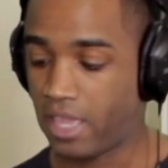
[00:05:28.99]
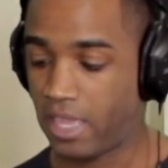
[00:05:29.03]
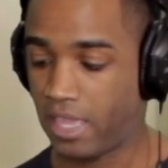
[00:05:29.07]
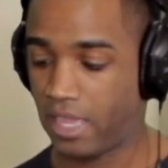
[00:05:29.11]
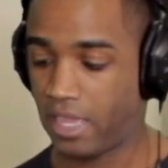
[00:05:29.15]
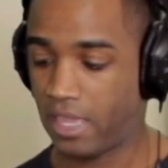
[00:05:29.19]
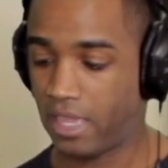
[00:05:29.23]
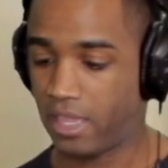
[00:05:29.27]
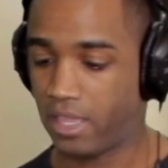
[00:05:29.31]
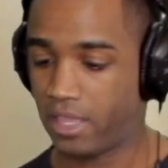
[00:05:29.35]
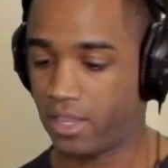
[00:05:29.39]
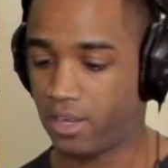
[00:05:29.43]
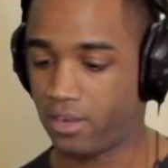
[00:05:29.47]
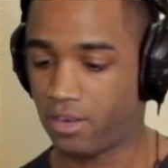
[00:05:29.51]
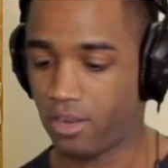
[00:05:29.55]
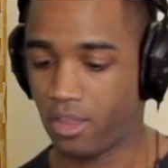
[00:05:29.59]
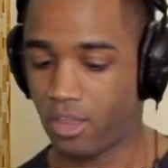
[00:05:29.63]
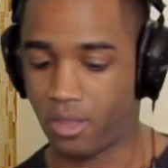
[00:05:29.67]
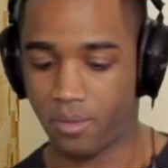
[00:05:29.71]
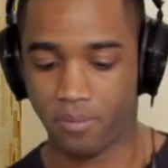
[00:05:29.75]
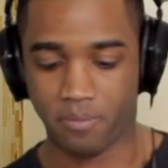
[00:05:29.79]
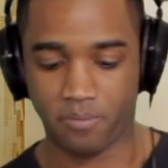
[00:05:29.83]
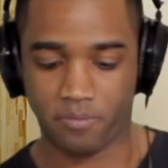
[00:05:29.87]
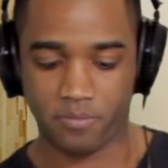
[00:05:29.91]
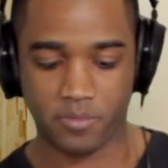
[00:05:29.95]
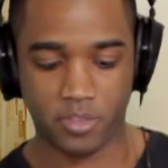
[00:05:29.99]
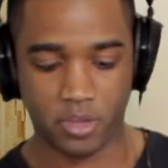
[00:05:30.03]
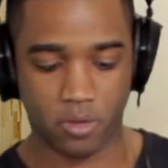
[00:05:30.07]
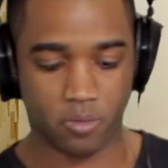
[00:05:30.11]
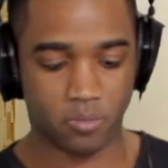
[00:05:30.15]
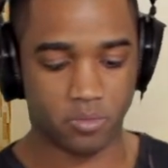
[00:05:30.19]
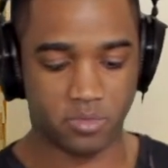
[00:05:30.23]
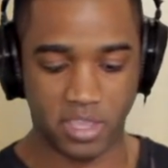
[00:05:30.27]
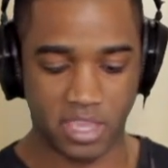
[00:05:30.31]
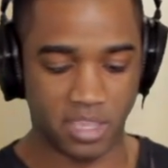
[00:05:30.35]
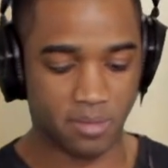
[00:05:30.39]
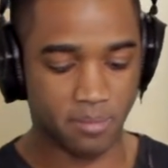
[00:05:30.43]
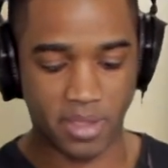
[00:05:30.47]
and you
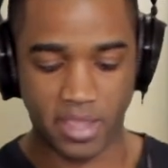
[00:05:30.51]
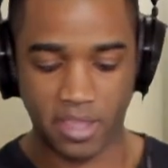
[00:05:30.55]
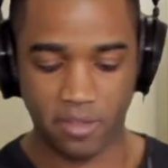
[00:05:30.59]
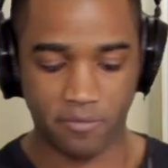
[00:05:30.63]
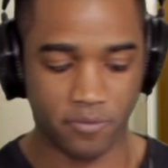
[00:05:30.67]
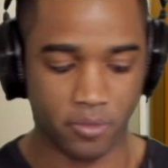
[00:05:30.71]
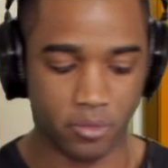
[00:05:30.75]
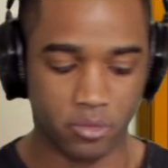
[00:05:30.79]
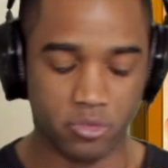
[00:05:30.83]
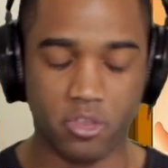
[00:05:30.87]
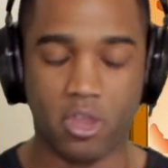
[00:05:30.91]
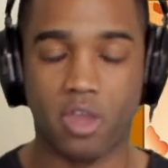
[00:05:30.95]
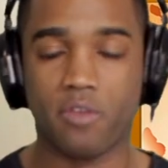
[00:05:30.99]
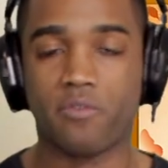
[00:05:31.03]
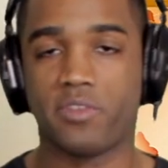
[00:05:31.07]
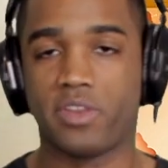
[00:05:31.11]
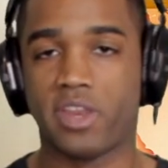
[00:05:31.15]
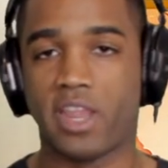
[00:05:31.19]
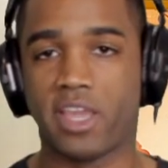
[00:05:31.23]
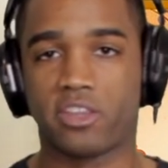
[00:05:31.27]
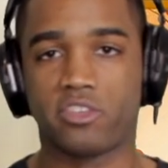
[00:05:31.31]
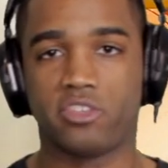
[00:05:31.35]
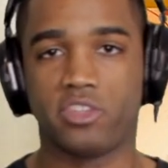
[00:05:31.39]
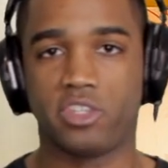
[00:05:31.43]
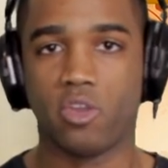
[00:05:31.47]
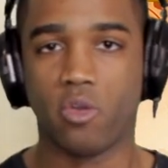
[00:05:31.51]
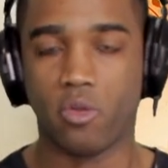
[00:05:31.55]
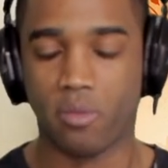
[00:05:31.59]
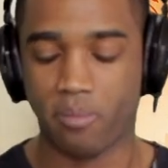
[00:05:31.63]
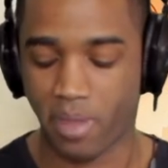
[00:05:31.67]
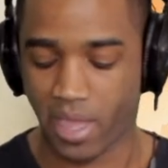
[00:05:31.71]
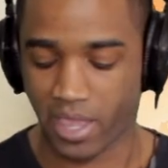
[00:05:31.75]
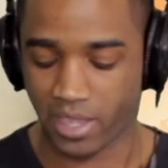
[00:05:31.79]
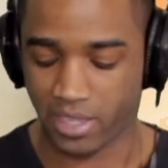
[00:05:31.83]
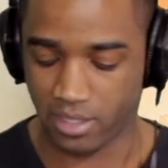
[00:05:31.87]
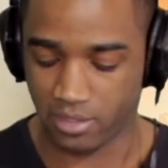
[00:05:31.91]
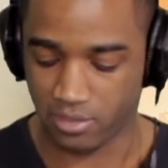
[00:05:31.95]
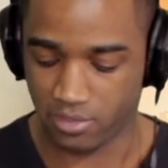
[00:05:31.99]
know, taking my headphones off and actually going
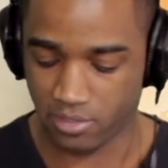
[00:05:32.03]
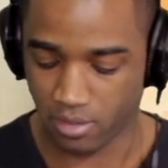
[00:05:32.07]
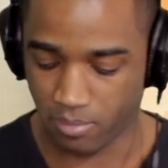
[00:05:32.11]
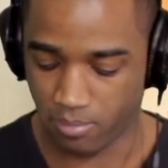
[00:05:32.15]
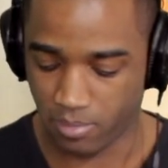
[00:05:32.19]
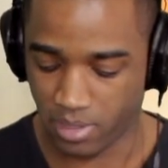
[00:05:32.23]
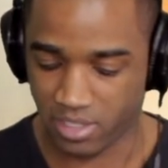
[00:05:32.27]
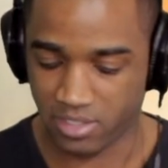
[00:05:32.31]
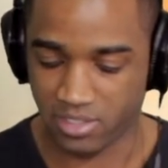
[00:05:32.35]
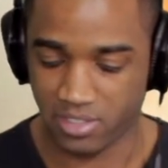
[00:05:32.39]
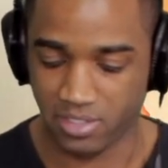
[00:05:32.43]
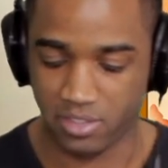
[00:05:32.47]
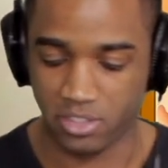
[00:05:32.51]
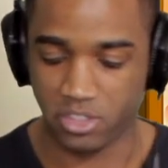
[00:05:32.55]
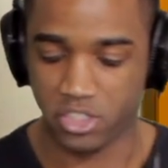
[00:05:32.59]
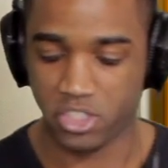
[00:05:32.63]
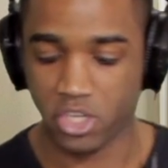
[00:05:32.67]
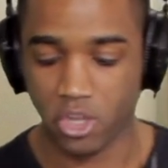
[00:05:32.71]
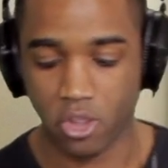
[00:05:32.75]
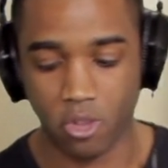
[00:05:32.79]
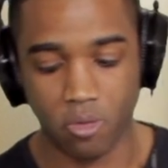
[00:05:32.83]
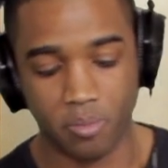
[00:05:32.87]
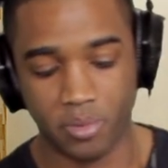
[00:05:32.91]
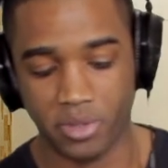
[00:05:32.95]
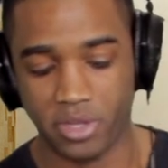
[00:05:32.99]
back into mixing the show.